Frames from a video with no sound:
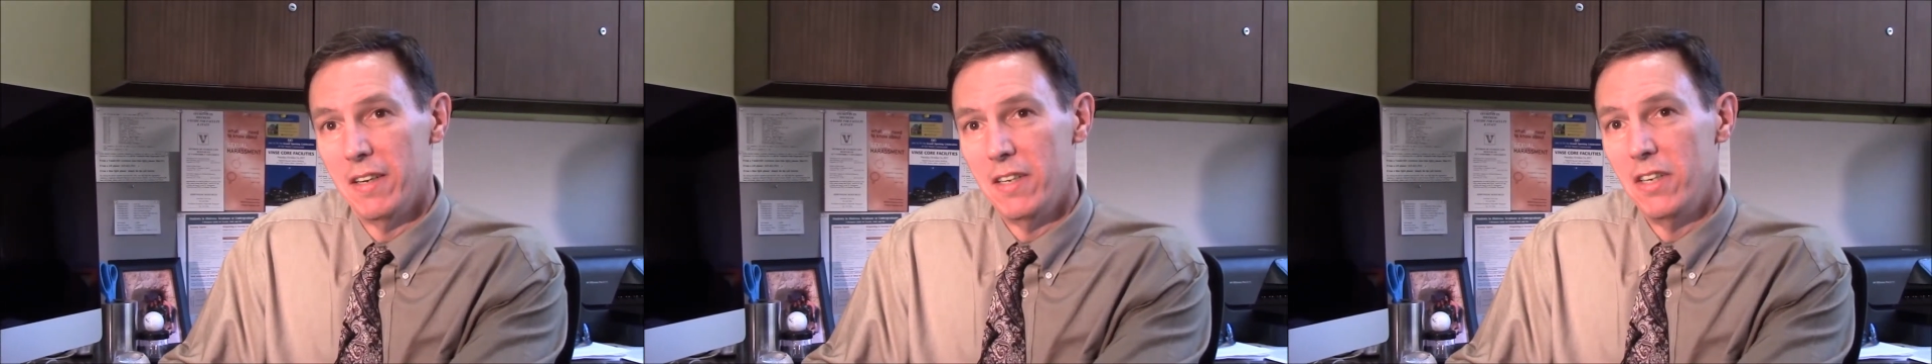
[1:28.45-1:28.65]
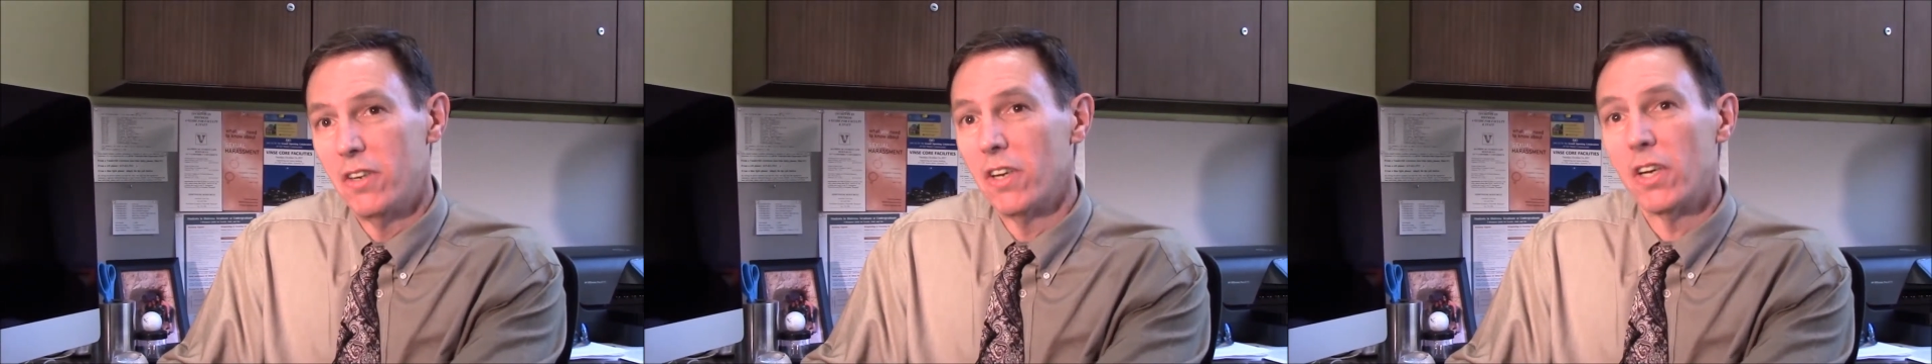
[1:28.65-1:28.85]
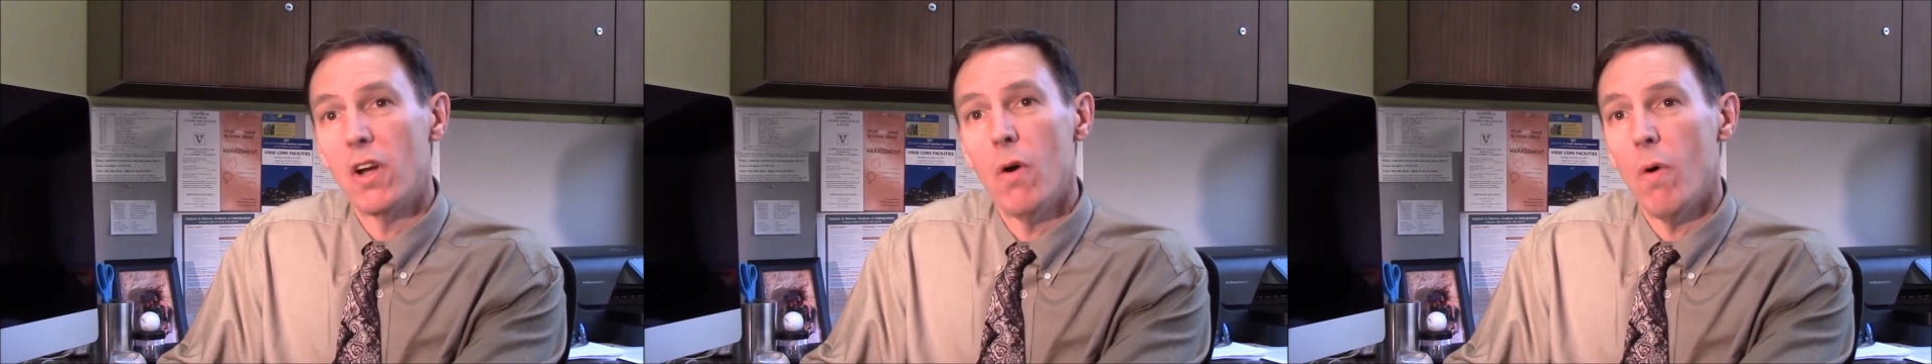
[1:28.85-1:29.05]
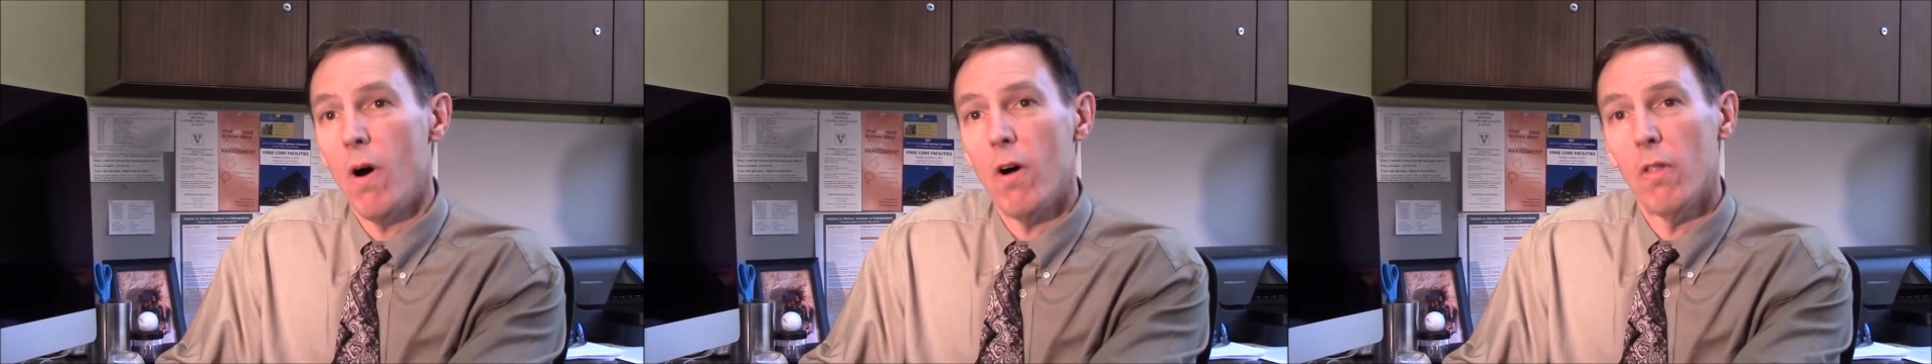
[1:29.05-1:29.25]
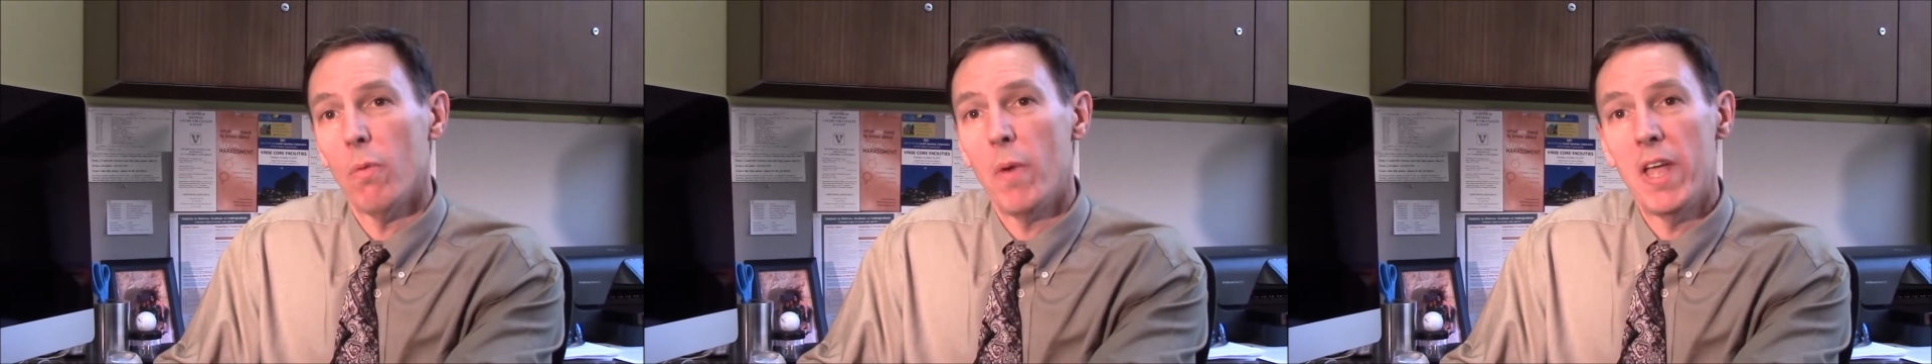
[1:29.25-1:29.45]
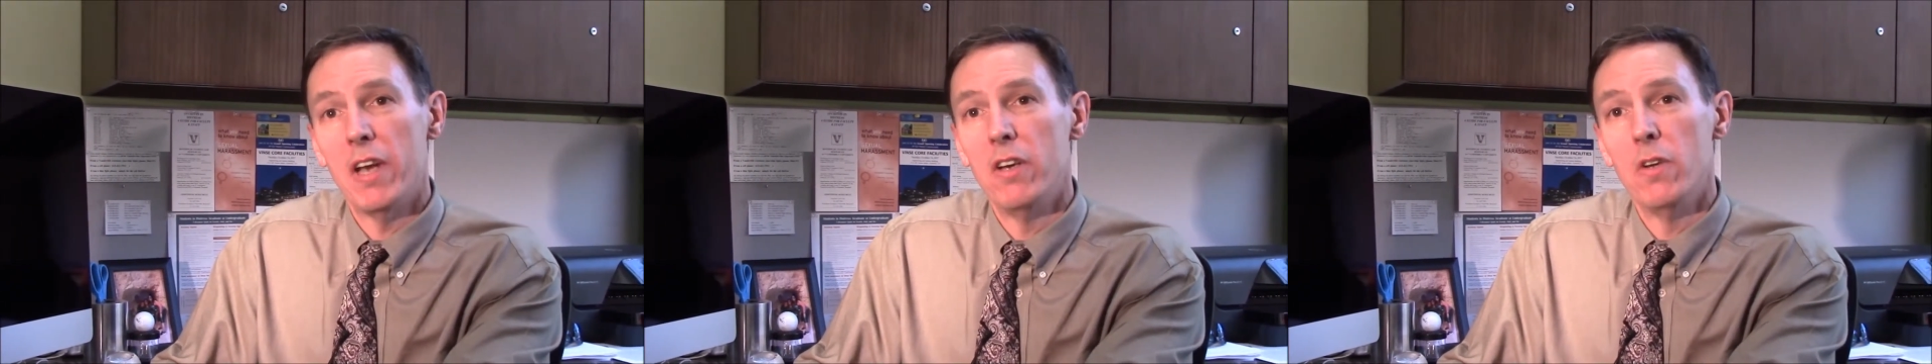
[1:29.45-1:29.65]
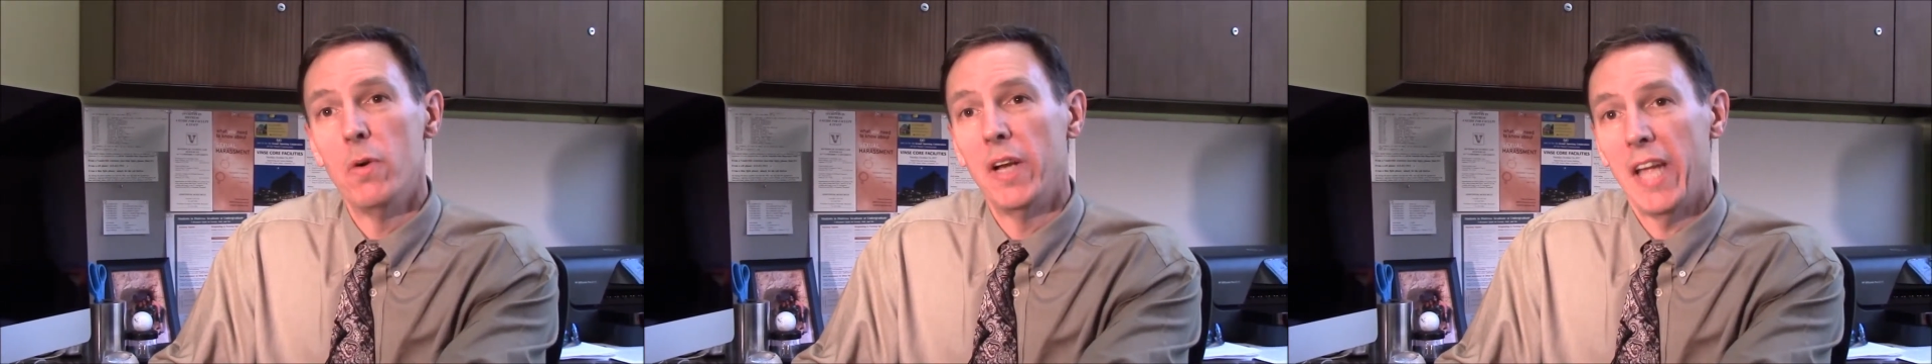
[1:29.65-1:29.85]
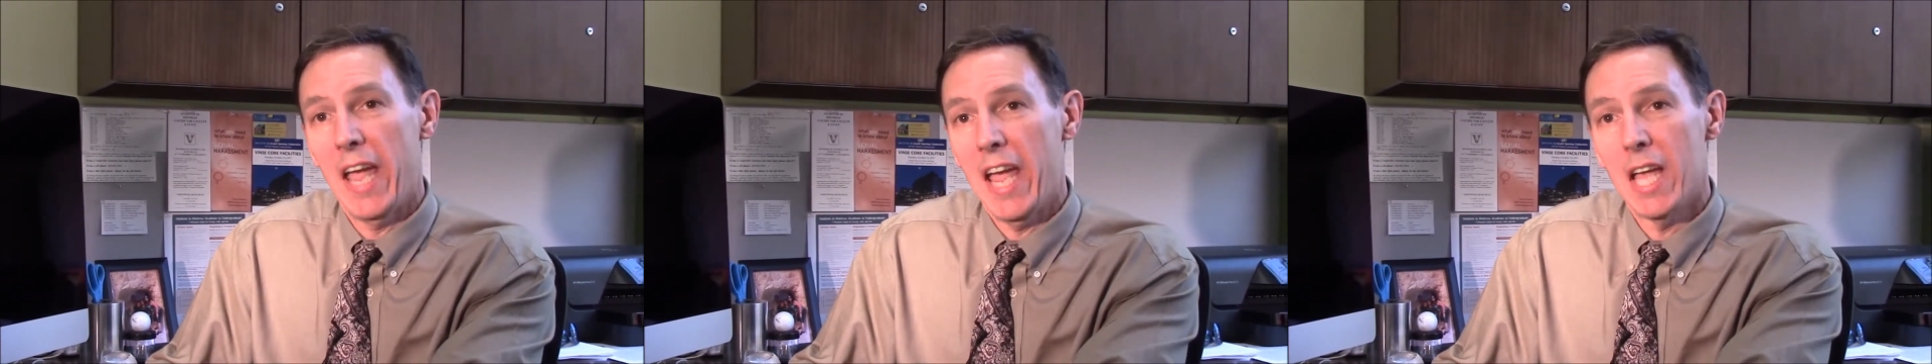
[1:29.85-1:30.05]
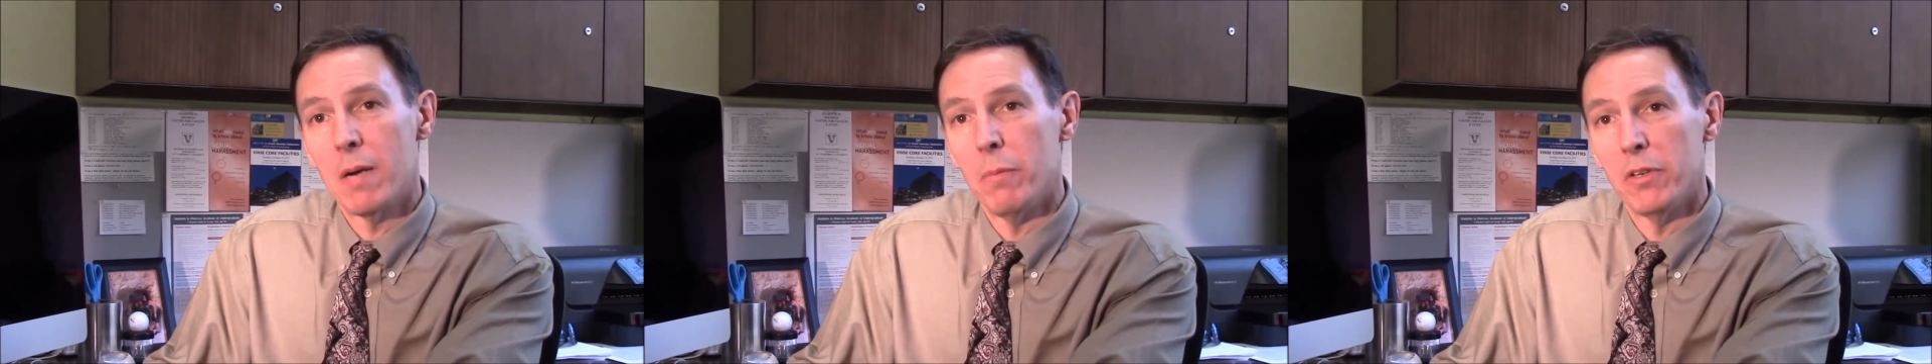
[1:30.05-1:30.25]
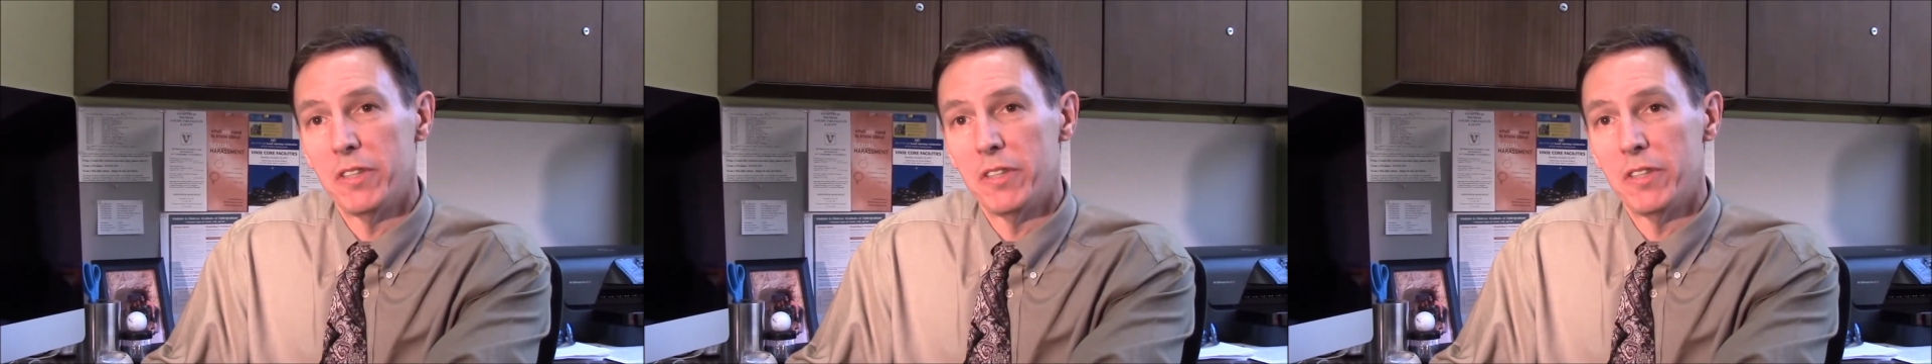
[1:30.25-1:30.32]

You could go all the way to doing animal